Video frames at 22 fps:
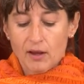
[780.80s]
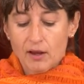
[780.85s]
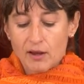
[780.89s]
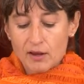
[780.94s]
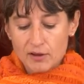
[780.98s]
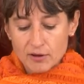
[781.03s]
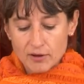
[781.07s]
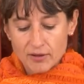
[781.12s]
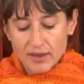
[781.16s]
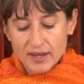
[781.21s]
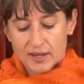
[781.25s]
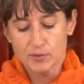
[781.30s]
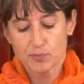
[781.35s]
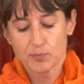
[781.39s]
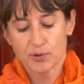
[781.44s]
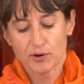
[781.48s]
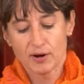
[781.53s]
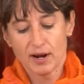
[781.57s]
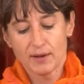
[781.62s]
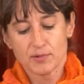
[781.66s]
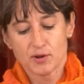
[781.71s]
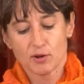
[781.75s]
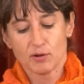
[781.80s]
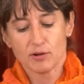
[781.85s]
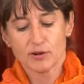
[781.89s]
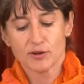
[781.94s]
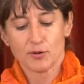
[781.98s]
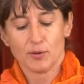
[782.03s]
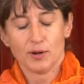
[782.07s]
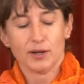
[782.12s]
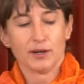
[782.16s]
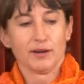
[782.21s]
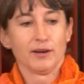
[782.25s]
So that's perhaps
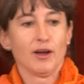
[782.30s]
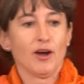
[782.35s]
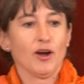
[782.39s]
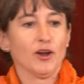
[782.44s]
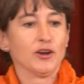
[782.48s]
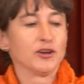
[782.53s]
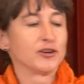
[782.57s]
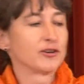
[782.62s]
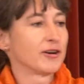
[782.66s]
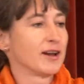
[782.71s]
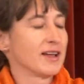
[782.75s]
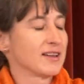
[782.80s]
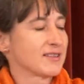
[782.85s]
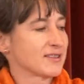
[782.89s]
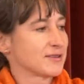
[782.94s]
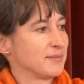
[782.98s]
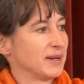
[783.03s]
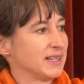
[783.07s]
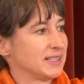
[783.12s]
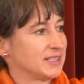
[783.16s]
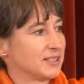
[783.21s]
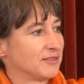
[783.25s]
also an underestimated